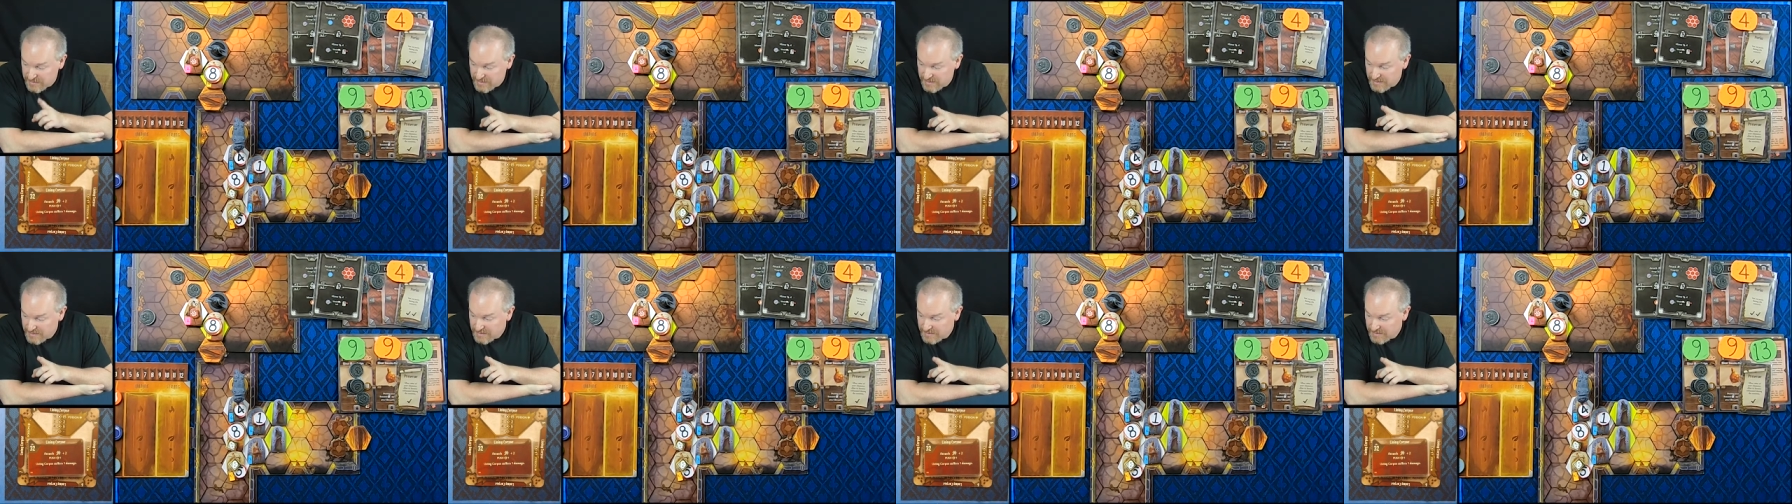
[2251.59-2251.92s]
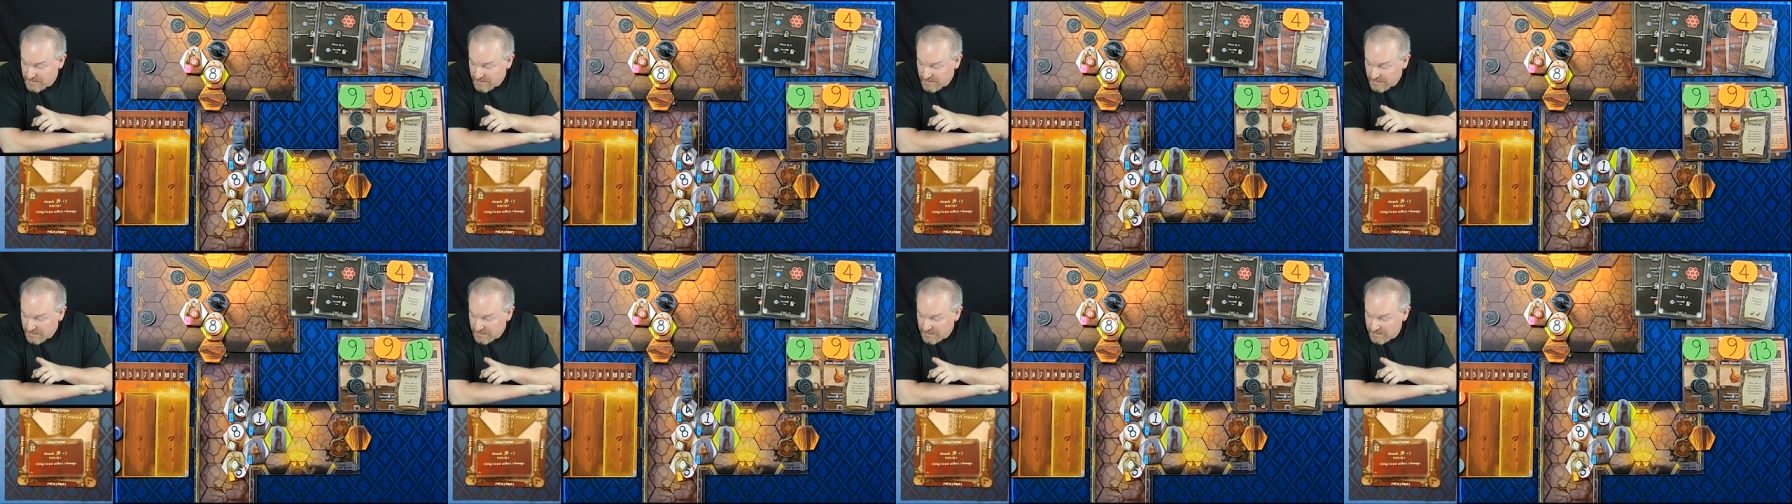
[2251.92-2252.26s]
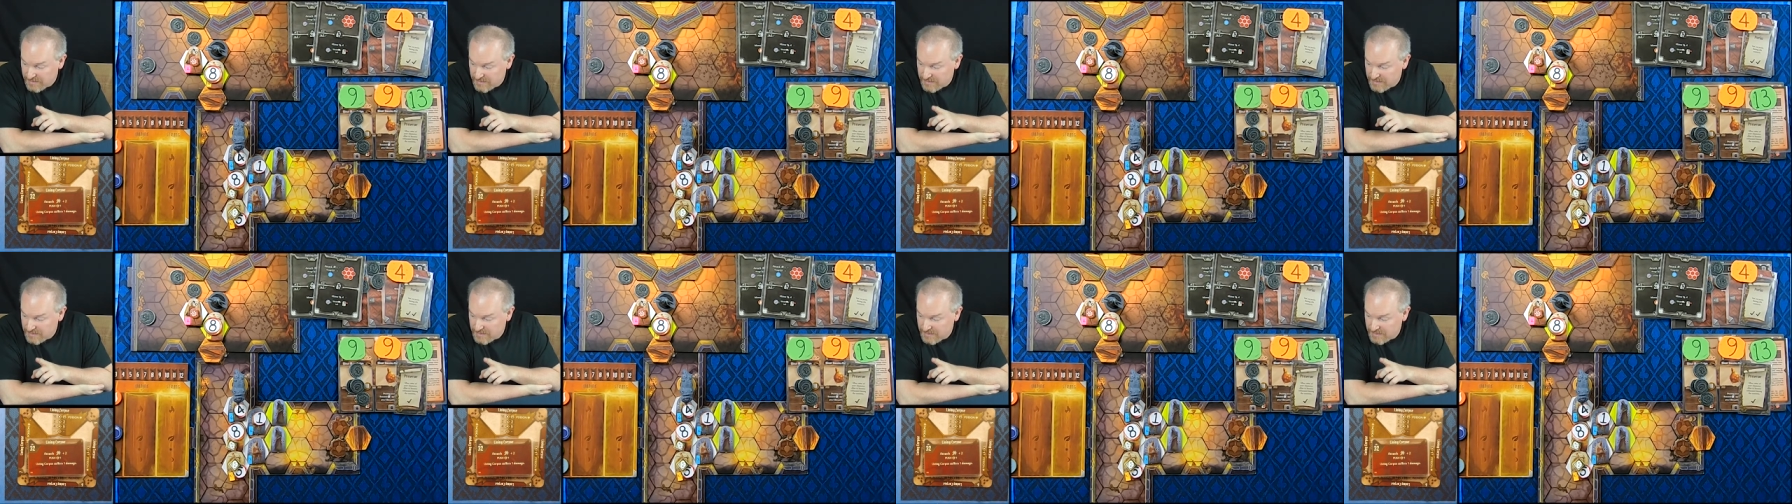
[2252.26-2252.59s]
though.
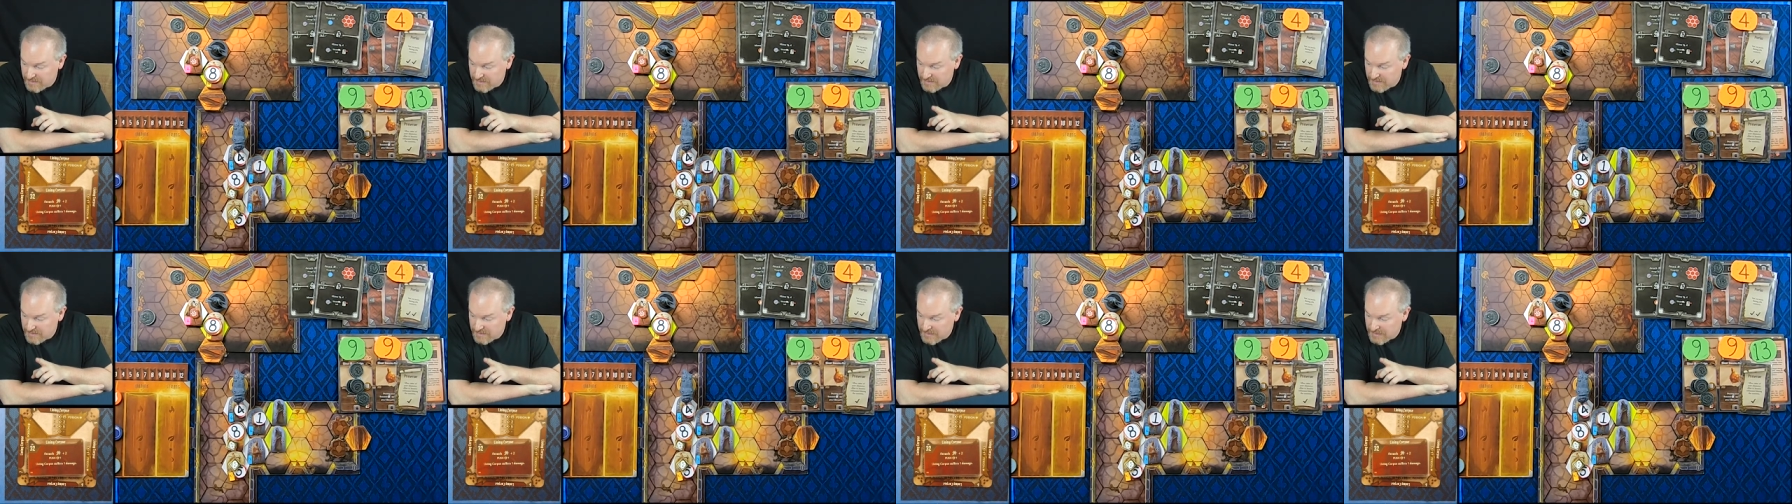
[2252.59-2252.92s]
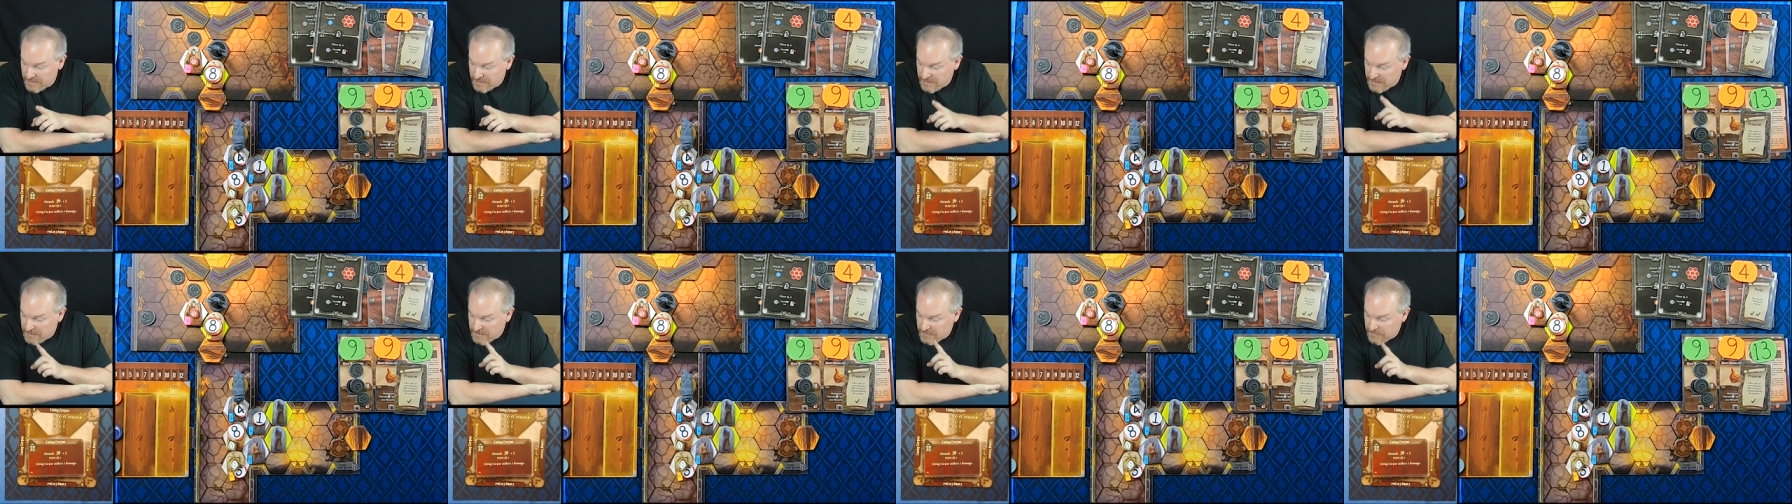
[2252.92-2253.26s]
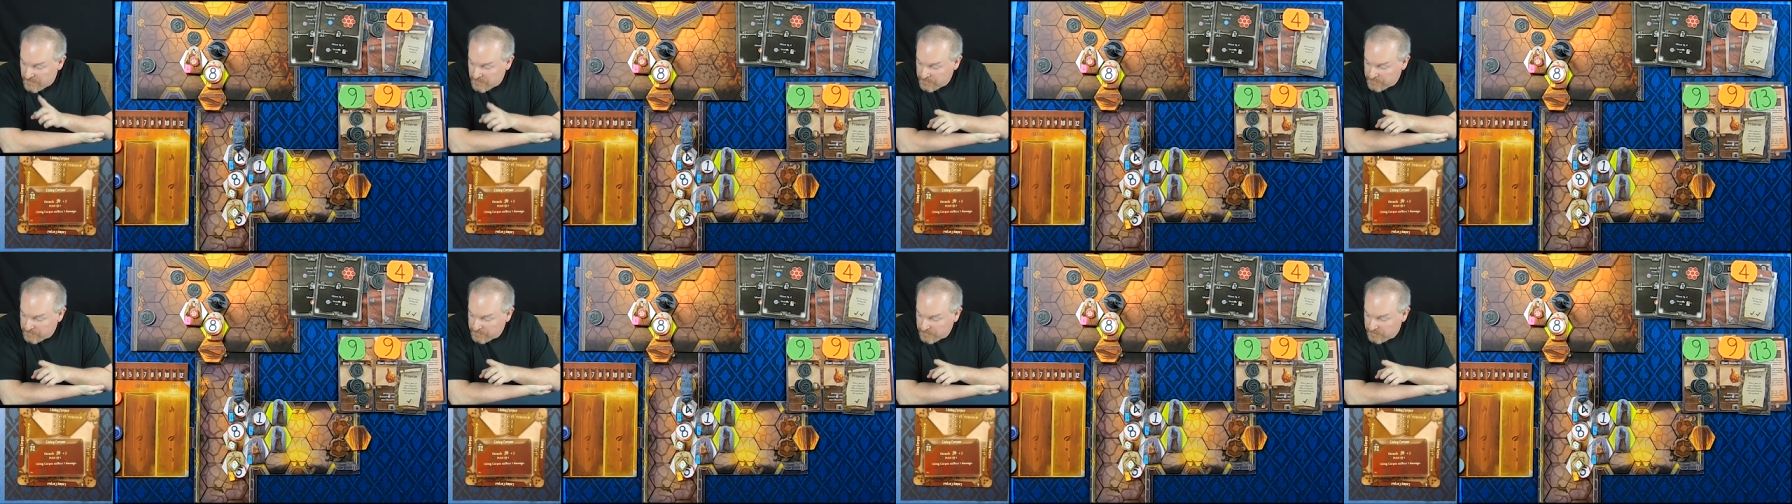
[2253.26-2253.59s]

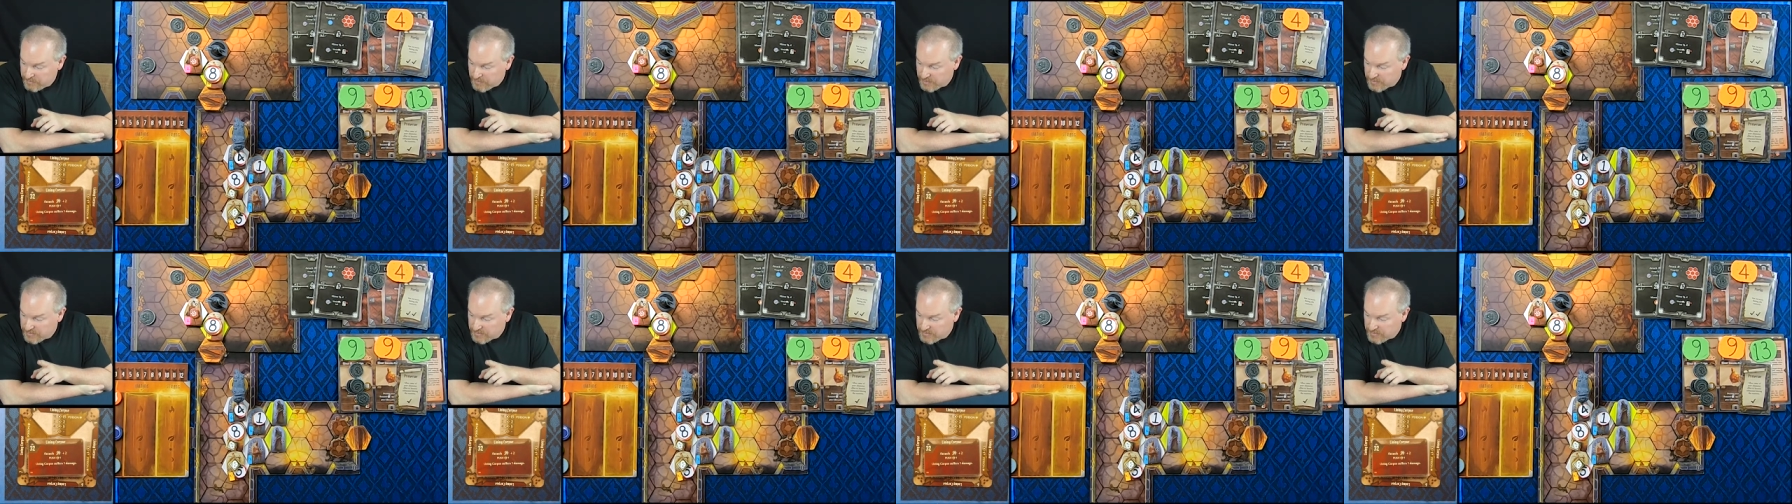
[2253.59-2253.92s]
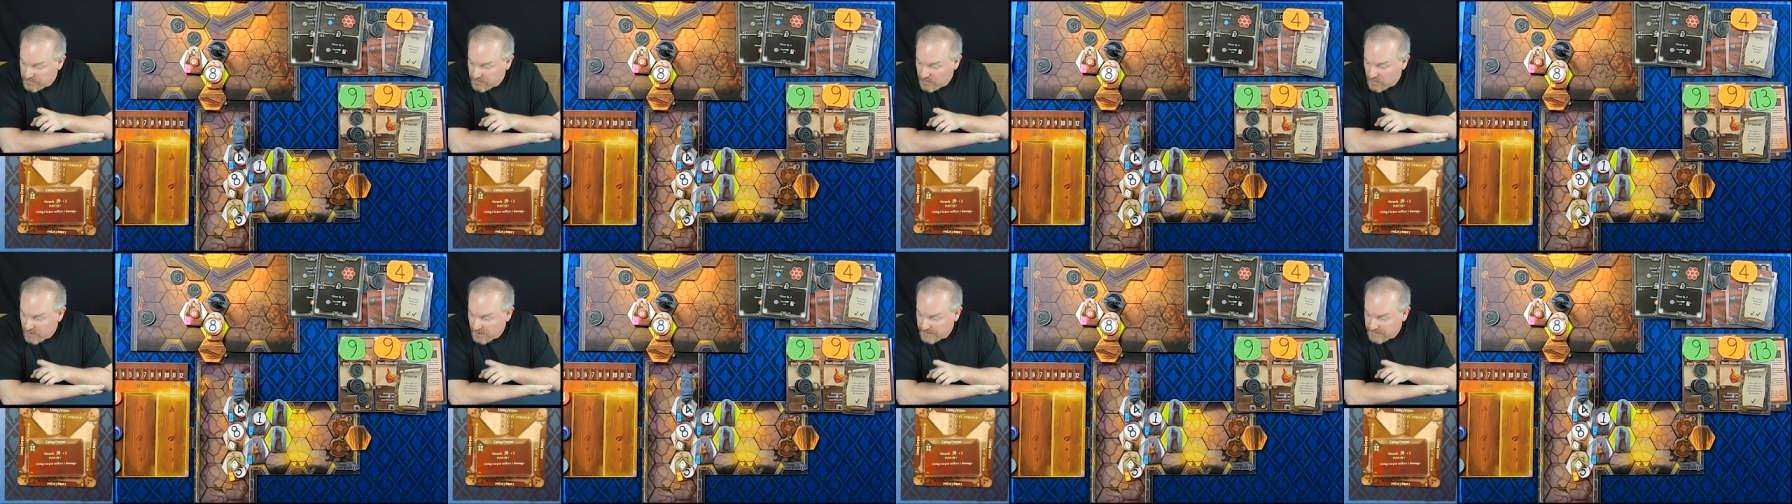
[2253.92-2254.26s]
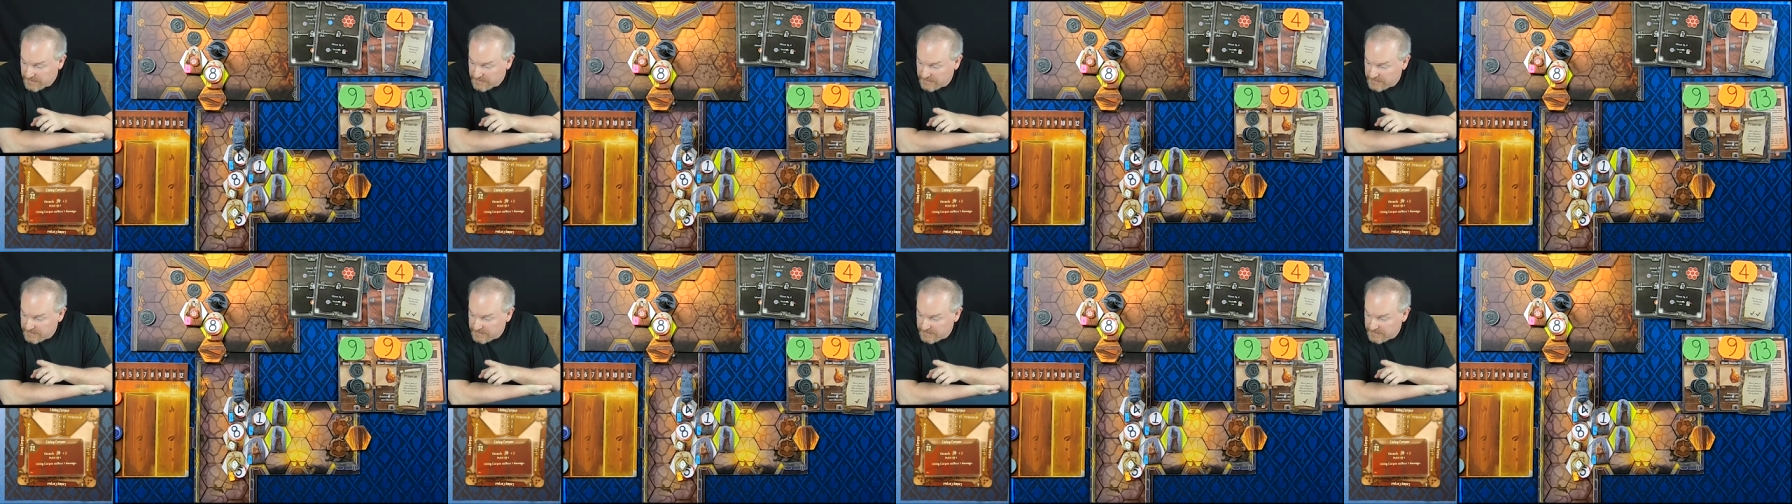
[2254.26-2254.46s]
Push of 1.